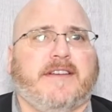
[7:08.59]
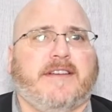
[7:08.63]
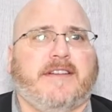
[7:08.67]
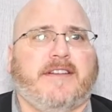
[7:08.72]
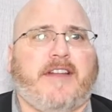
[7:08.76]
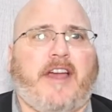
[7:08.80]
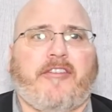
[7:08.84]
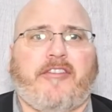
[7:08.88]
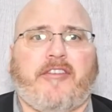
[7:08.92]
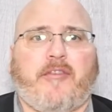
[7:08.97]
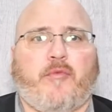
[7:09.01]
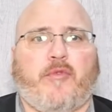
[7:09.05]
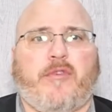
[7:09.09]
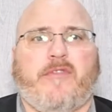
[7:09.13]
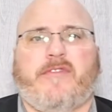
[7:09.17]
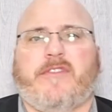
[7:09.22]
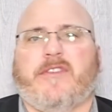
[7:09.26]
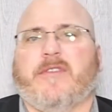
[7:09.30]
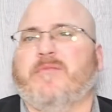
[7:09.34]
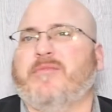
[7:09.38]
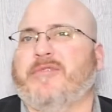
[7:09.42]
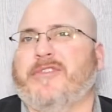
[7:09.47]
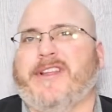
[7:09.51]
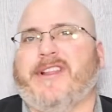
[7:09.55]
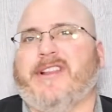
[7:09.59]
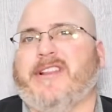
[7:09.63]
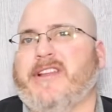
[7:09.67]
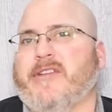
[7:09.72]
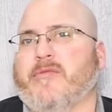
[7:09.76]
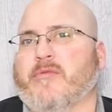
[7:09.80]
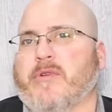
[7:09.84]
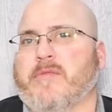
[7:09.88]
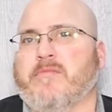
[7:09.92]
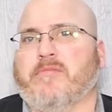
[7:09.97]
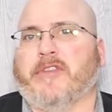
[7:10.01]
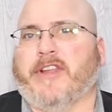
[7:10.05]
Not that we've completely
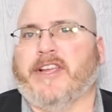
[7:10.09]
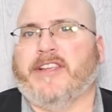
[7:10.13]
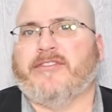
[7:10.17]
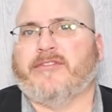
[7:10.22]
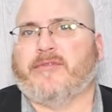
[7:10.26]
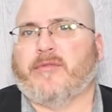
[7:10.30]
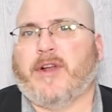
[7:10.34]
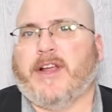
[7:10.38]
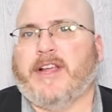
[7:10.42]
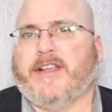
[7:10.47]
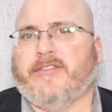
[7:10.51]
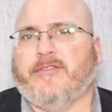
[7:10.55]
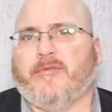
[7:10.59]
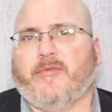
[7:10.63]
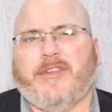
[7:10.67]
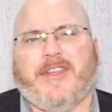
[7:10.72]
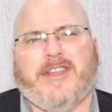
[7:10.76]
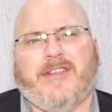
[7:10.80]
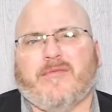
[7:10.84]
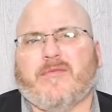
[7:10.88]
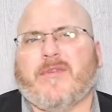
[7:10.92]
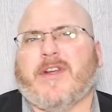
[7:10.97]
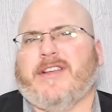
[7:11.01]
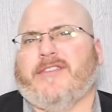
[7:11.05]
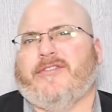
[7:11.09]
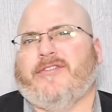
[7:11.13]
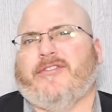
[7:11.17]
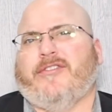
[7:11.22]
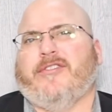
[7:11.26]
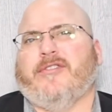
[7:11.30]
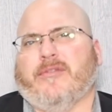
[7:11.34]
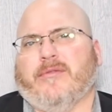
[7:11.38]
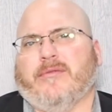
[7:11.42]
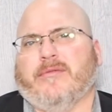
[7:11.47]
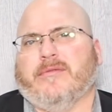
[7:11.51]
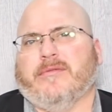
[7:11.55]
replaced rice, we eat rice
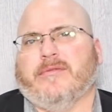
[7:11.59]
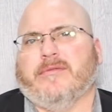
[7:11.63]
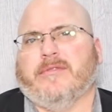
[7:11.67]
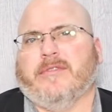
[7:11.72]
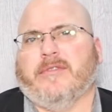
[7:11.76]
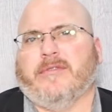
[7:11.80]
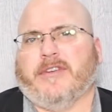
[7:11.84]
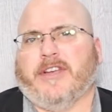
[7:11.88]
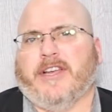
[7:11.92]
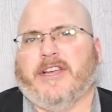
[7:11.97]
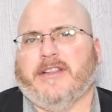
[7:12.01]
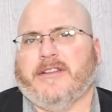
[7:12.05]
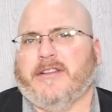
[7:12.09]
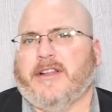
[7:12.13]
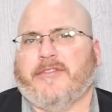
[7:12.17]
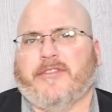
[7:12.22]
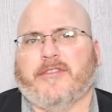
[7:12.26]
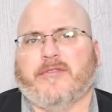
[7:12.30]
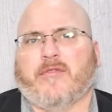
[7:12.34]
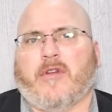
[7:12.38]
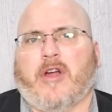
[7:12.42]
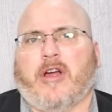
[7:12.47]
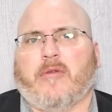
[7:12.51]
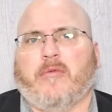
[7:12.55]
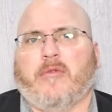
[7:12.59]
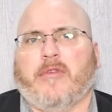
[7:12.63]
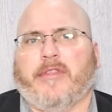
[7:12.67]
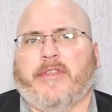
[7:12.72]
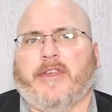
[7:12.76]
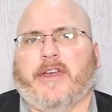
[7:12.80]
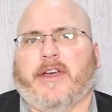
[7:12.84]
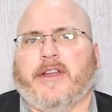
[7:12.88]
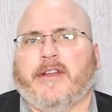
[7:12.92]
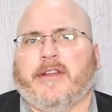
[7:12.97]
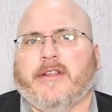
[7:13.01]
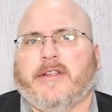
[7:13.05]
too, okay? Nothing wrong with
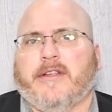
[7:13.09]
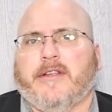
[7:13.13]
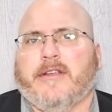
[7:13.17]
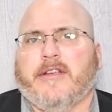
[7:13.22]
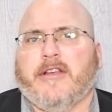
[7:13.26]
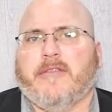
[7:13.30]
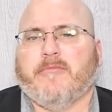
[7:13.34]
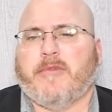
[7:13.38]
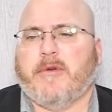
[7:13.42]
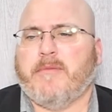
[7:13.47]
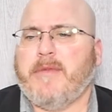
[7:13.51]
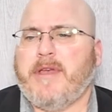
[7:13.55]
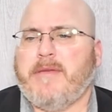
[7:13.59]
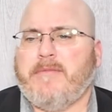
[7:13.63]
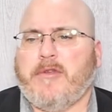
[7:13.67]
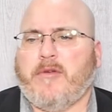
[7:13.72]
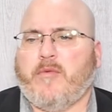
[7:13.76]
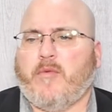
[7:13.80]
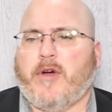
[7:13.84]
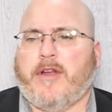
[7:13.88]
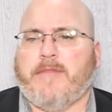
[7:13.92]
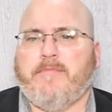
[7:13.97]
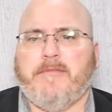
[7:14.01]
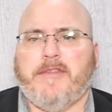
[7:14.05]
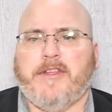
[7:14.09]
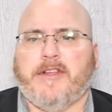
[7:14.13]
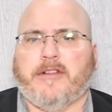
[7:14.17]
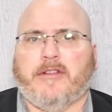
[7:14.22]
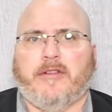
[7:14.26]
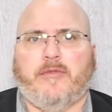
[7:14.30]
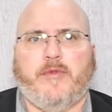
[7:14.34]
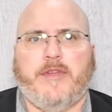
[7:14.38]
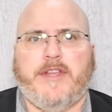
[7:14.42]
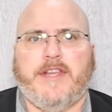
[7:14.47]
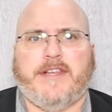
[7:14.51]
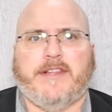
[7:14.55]
that. But maybe one meal
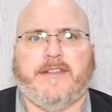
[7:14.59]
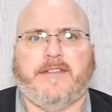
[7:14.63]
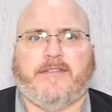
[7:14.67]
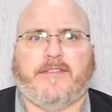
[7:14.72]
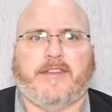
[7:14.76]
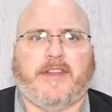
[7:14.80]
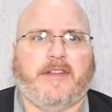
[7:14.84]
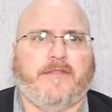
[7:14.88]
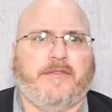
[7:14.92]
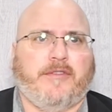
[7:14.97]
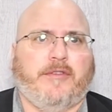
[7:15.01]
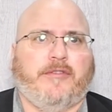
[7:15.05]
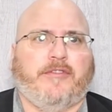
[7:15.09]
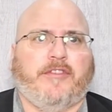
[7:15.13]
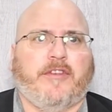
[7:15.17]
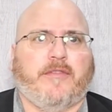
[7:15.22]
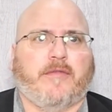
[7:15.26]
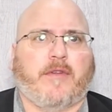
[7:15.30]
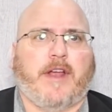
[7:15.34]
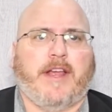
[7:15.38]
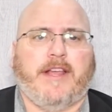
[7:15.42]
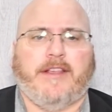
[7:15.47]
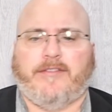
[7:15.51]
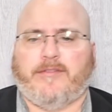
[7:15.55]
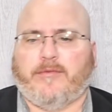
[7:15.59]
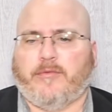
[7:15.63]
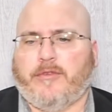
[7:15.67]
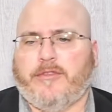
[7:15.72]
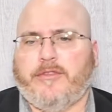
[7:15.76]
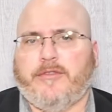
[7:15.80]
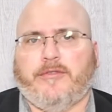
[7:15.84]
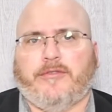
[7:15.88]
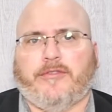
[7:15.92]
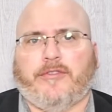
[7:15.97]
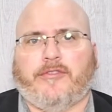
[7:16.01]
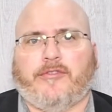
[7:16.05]
a week, instead of using rice, we'll
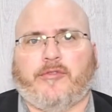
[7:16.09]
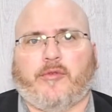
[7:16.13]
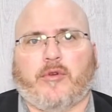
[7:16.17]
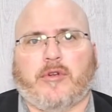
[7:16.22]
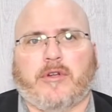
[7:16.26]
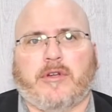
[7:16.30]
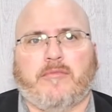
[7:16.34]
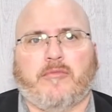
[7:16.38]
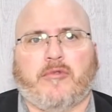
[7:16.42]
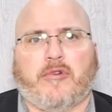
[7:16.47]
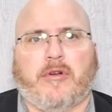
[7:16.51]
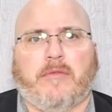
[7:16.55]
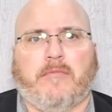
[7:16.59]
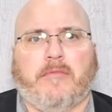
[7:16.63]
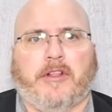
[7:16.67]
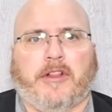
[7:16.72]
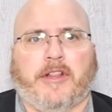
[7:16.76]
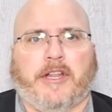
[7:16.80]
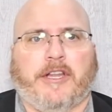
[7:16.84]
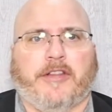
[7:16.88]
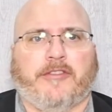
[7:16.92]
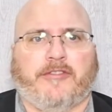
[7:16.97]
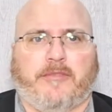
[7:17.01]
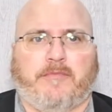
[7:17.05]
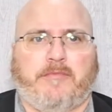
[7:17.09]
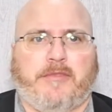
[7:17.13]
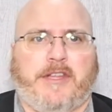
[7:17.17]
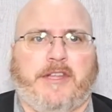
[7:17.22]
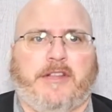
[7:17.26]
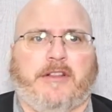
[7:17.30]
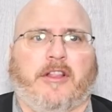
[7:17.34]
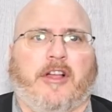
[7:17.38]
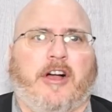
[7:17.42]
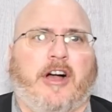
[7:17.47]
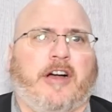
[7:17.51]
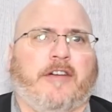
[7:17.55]
use a sorghum or a millet as a
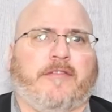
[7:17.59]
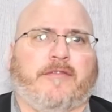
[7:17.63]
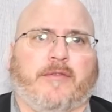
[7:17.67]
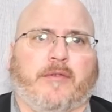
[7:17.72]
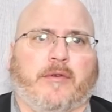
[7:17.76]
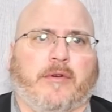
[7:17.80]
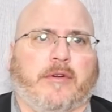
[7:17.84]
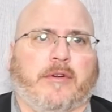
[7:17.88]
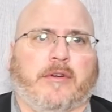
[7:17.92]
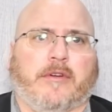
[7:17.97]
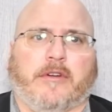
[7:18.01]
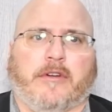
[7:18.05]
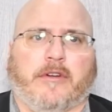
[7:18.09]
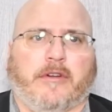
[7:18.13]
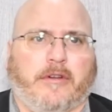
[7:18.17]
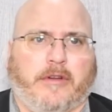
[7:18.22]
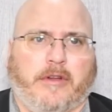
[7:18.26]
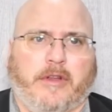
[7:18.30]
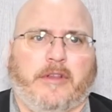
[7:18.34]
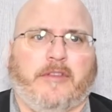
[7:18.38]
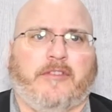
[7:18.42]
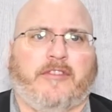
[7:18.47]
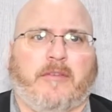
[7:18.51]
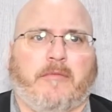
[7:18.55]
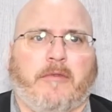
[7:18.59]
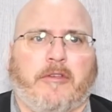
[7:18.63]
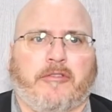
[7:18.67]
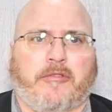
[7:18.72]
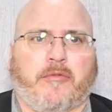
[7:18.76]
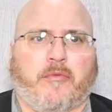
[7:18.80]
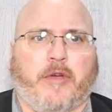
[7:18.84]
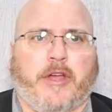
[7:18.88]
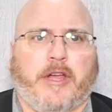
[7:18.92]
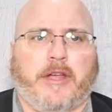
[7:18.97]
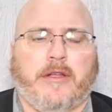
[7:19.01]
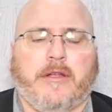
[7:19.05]
pilaf or in some other
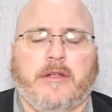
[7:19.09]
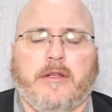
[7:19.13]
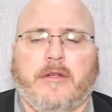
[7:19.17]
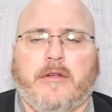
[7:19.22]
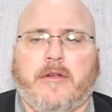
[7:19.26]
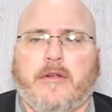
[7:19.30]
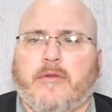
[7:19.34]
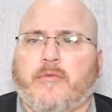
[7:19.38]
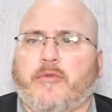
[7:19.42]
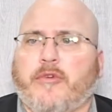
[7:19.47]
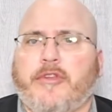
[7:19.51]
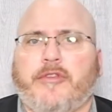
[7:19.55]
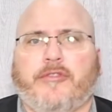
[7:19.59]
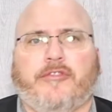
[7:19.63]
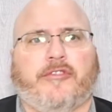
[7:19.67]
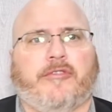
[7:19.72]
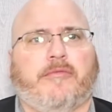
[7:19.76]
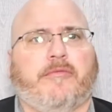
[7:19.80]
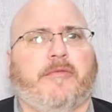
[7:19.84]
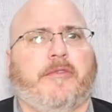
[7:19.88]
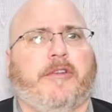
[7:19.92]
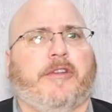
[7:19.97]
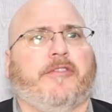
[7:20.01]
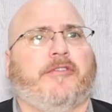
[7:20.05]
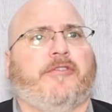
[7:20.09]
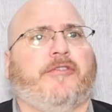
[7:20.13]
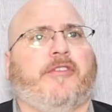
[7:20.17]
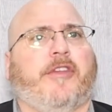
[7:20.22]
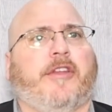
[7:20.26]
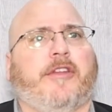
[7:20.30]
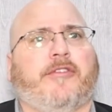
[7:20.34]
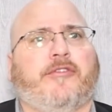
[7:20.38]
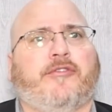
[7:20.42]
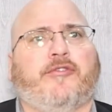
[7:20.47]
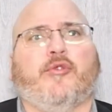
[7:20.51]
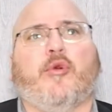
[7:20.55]
way. We'll use them in
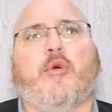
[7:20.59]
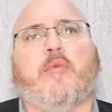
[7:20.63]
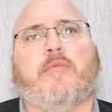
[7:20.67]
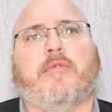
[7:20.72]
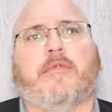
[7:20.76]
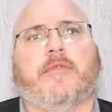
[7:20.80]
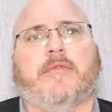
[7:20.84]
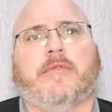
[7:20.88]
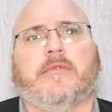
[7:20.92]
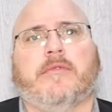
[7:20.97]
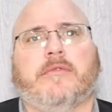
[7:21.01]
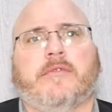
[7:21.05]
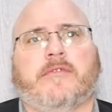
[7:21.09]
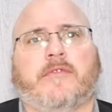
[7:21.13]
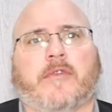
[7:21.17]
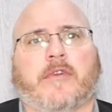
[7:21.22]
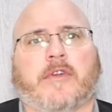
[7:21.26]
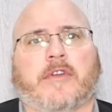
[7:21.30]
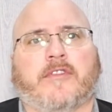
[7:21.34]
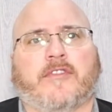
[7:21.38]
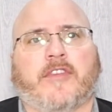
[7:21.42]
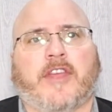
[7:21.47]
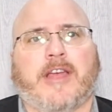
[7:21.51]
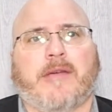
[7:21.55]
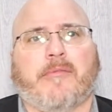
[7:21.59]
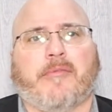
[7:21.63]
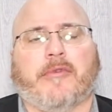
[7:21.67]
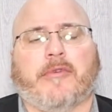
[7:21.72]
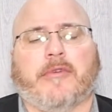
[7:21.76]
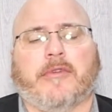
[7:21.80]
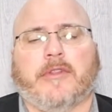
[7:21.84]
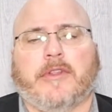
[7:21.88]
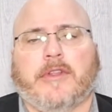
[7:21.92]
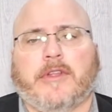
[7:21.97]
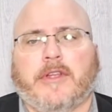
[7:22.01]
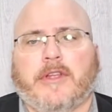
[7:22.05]
a soup, for example.